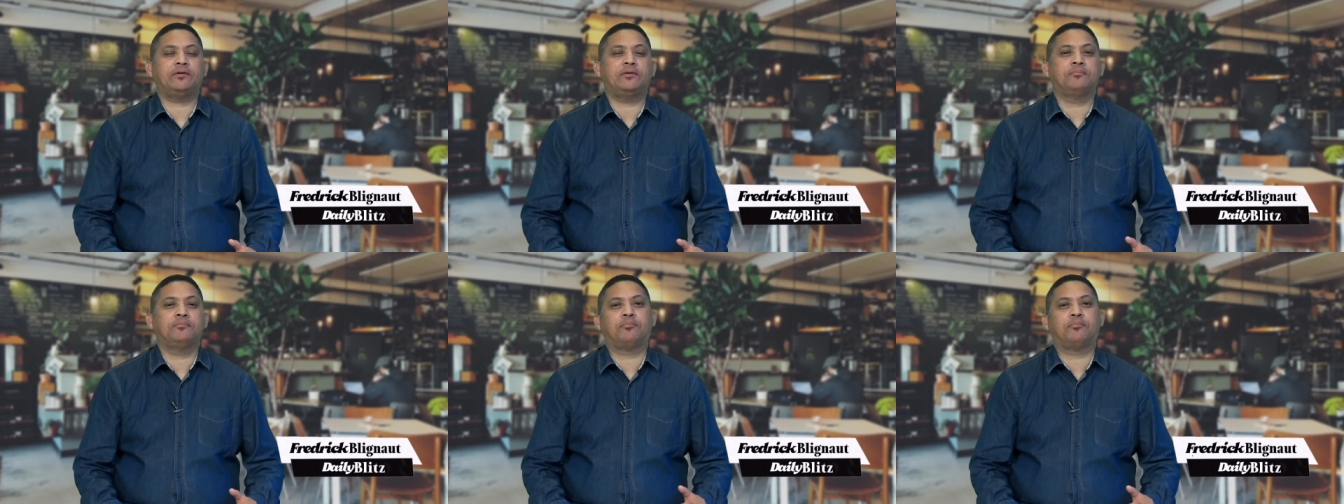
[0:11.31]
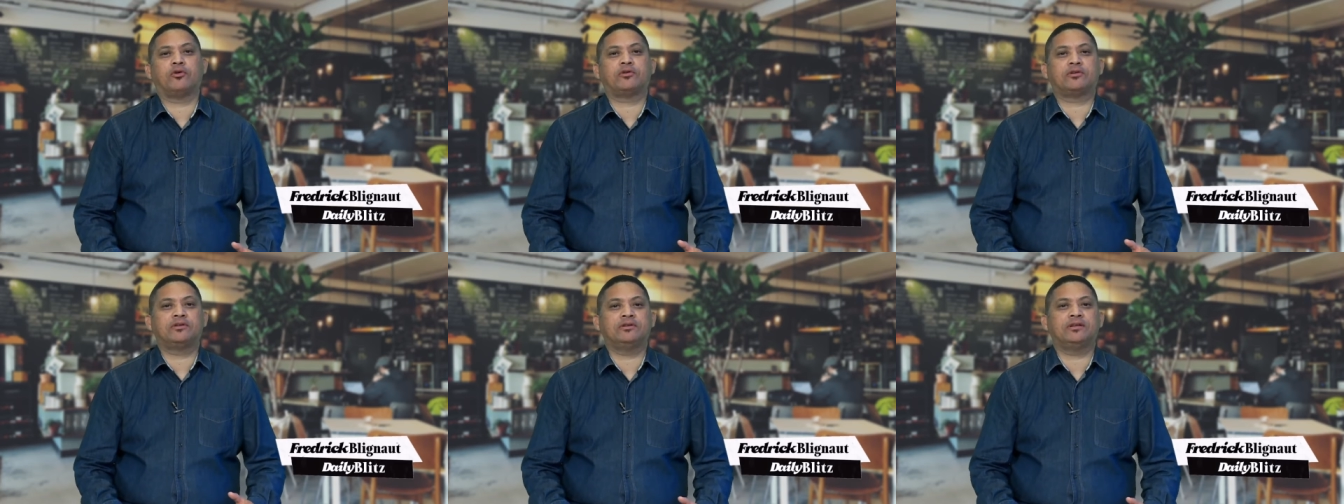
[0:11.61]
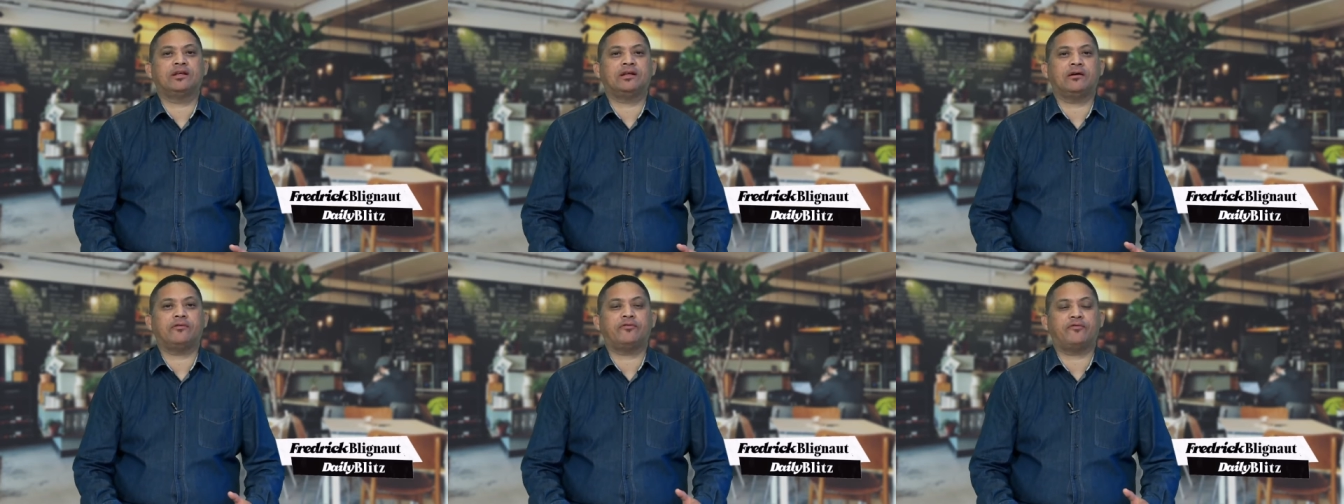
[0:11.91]
important
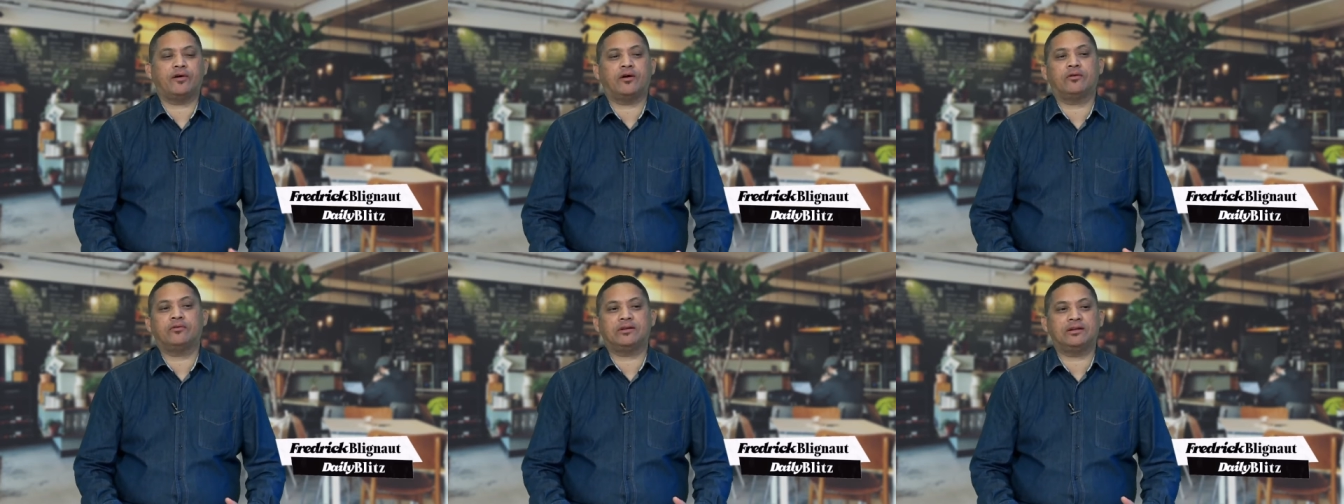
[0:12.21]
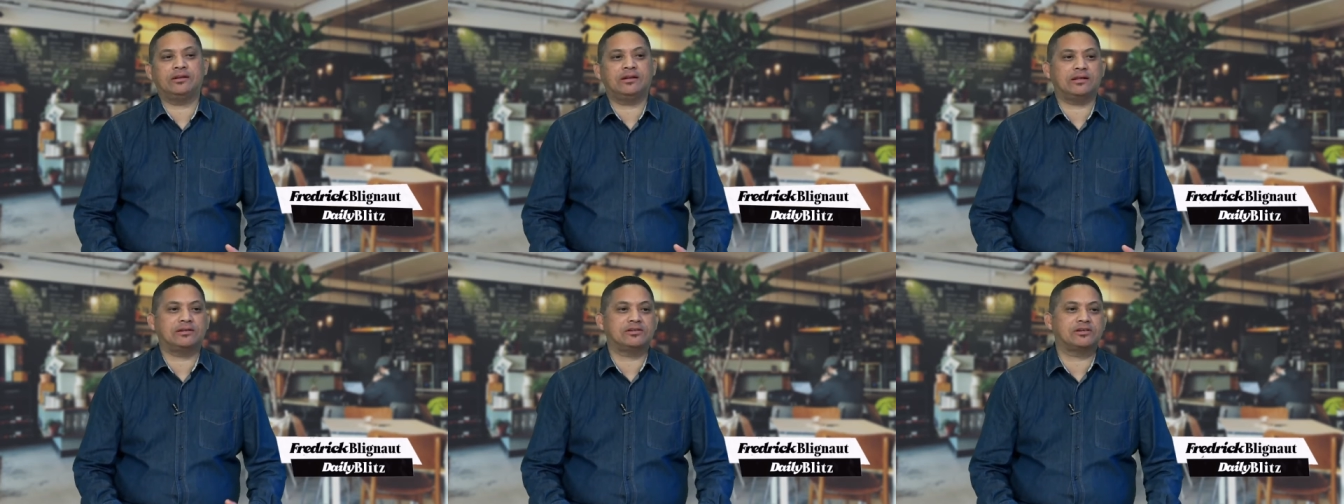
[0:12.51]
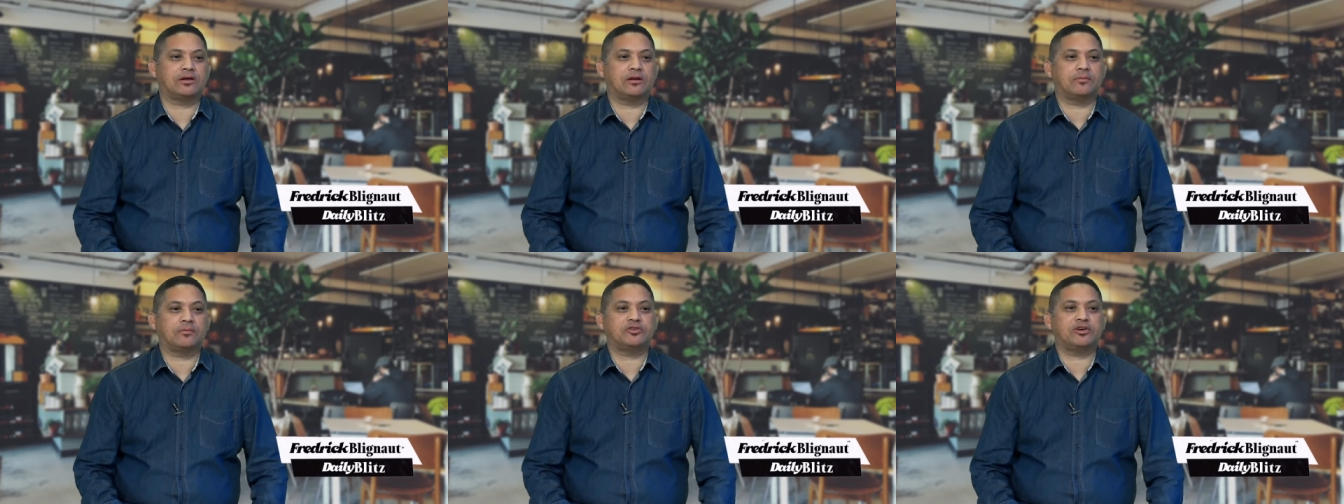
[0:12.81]
that I found in that
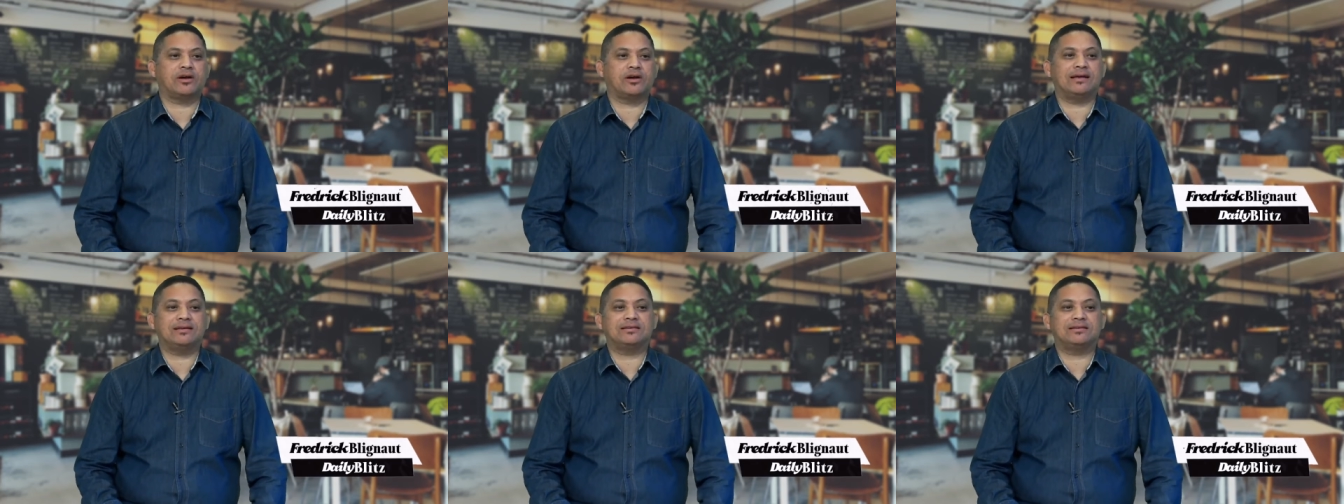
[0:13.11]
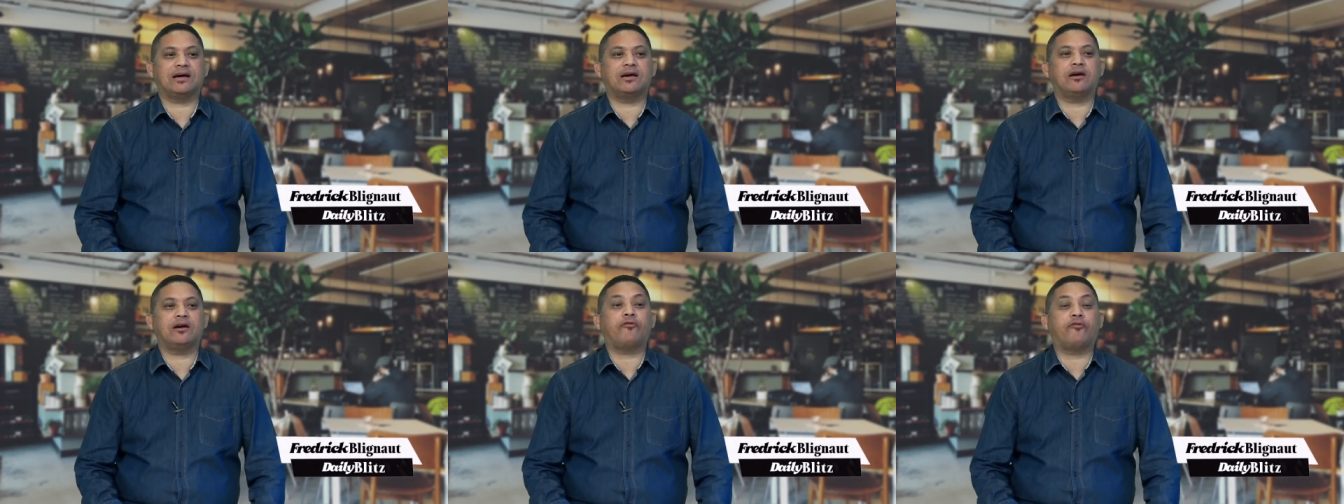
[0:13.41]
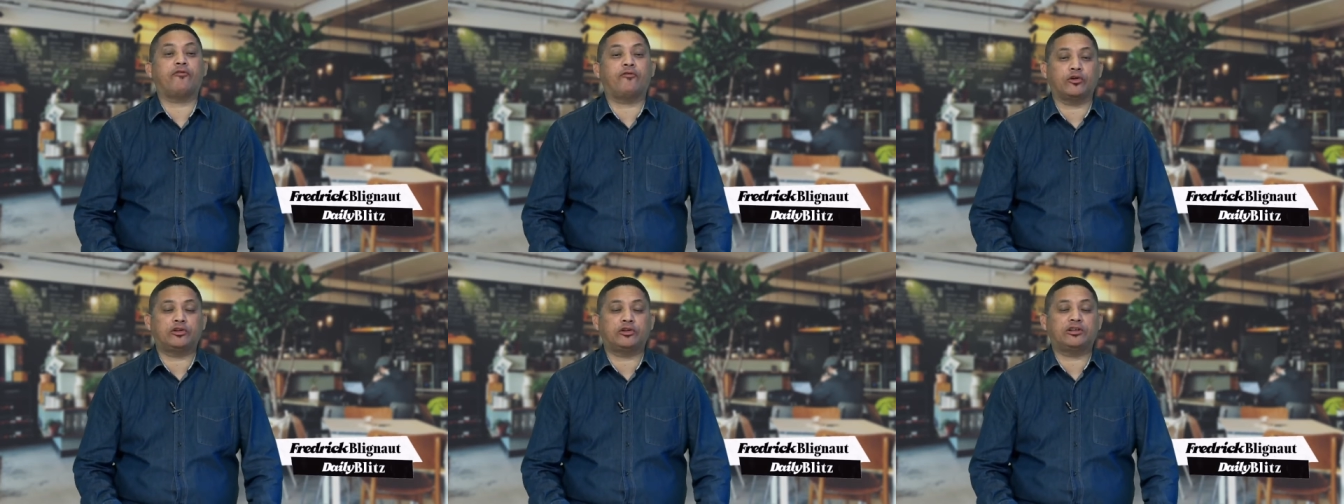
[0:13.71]
scripture Isaiah
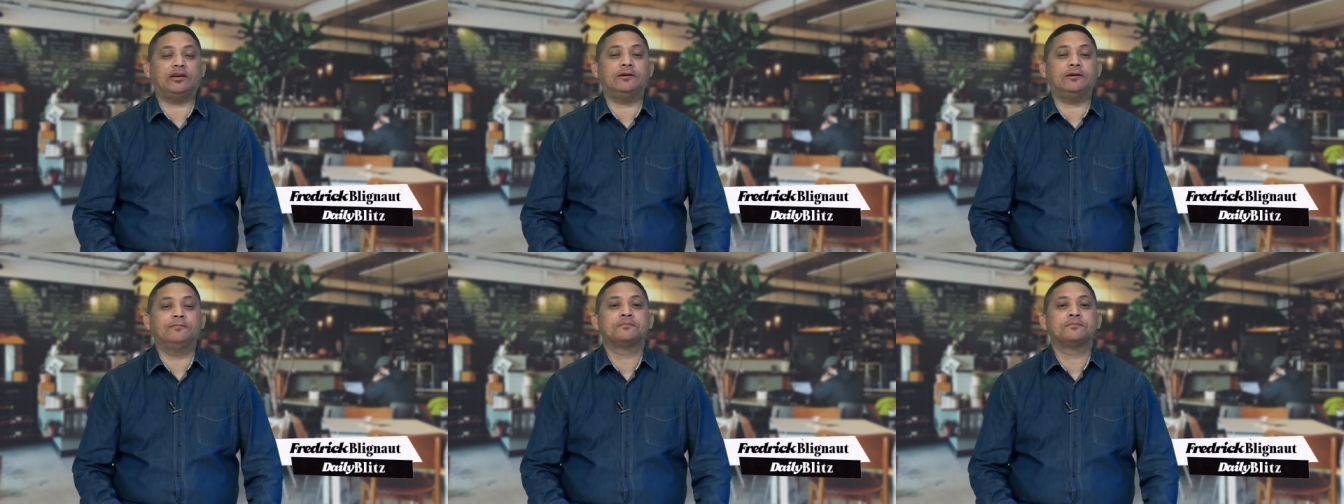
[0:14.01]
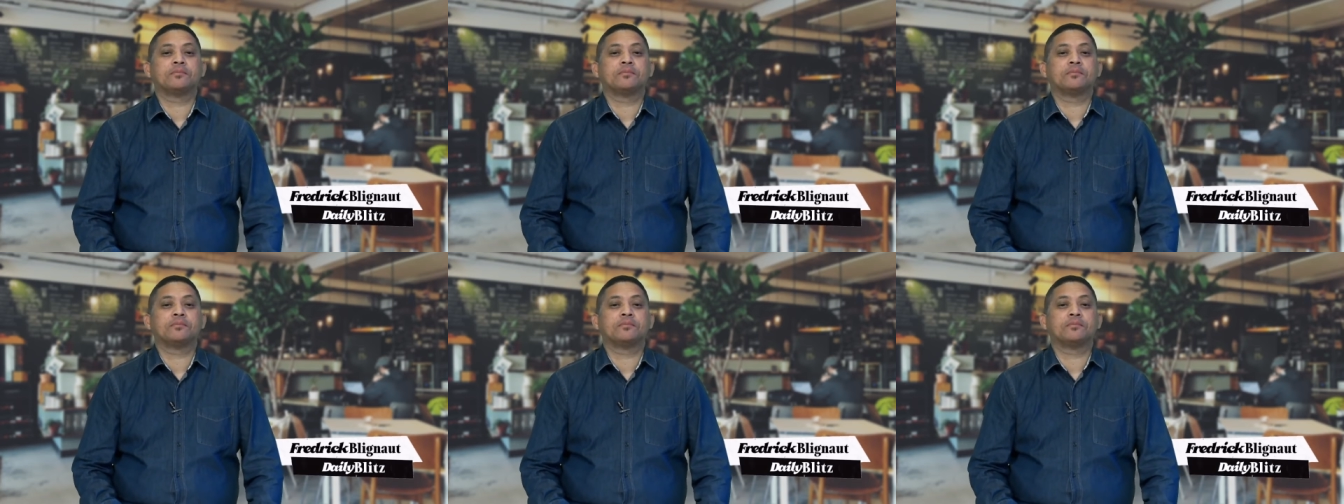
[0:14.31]
40,